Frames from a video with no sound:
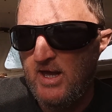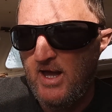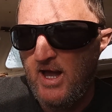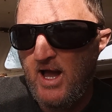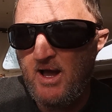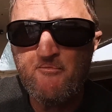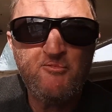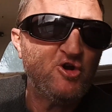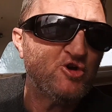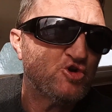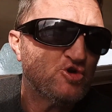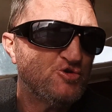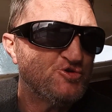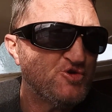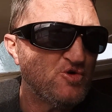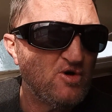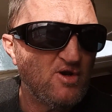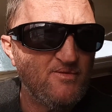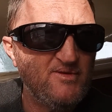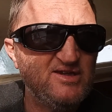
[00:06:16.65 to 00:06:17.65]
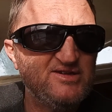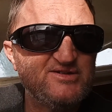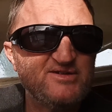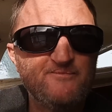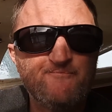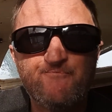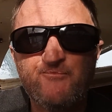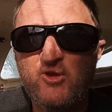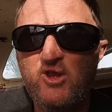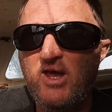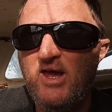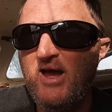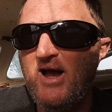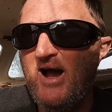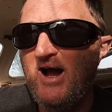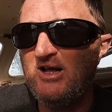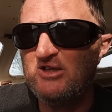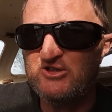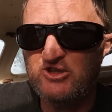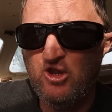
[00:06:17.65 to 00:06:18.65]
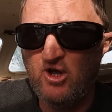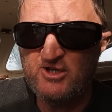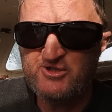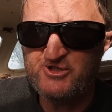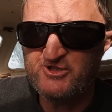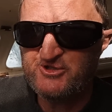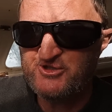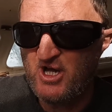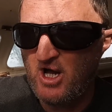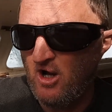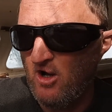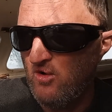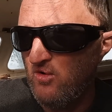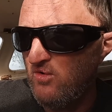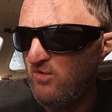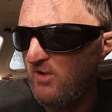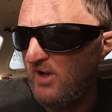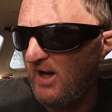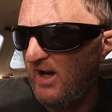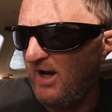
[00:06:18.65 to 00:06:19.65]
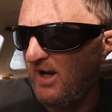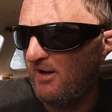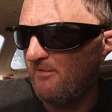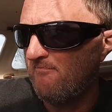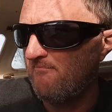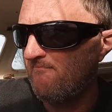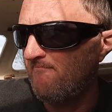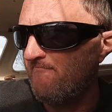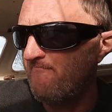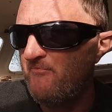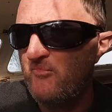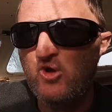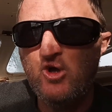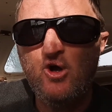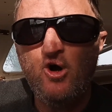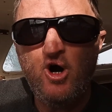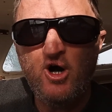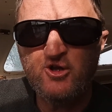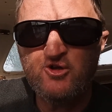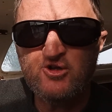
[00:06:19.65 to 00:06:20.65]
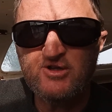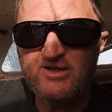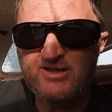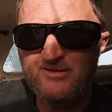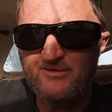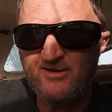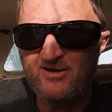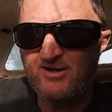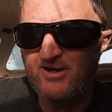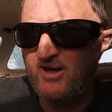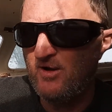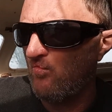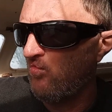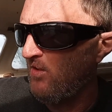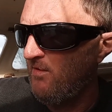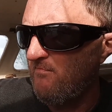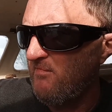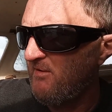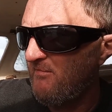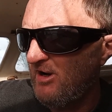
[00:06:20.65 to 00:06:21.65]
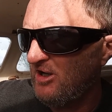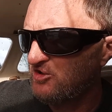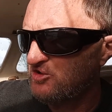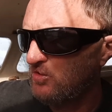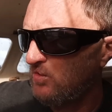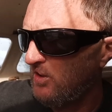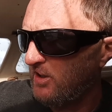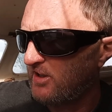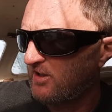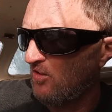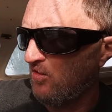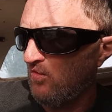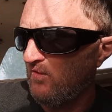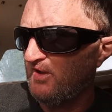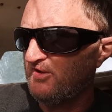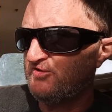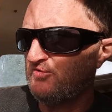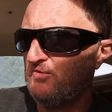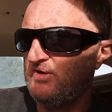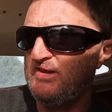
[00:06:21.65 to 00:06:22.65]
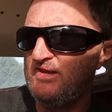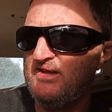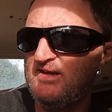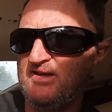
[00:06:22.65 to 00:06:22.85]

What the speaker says: But I could do it on this. As light to tow. I could. It wouldn't be much work. All this really